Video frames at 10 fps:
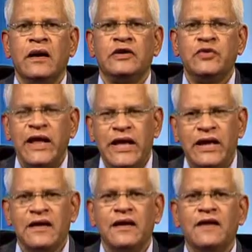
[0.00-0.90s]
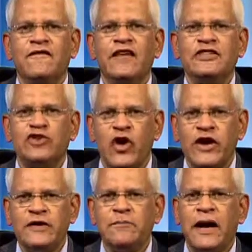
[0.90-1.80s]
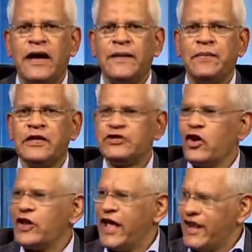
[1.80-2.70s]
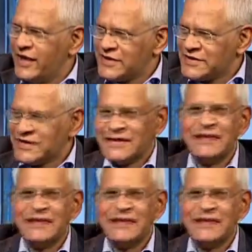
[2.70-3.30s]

Today, we are joined by John Elliott,